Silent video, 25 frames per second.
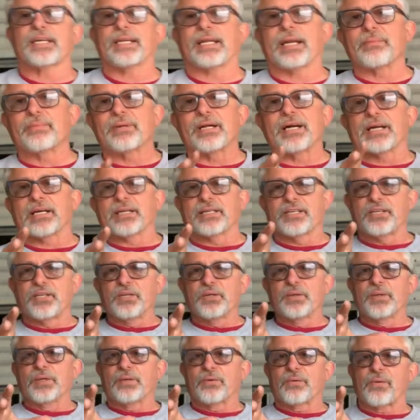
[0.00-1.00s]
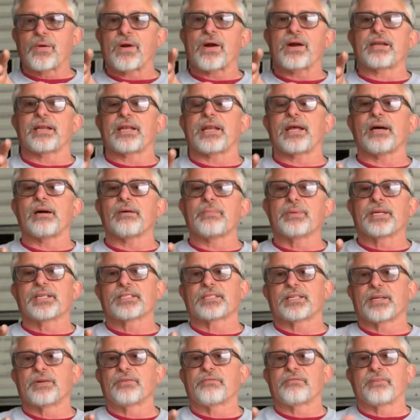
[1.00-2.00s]
and I'm not going to do it right now because
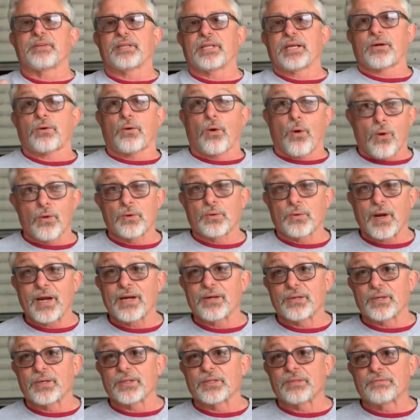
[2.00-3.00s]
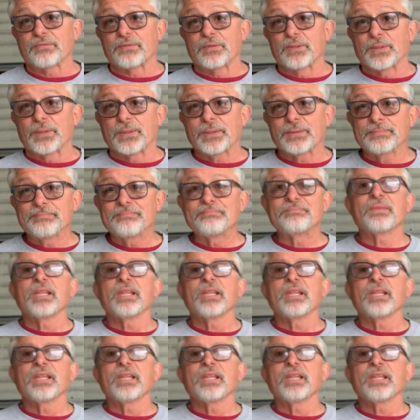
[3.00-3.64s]
I don't feel like crawling around on the floor,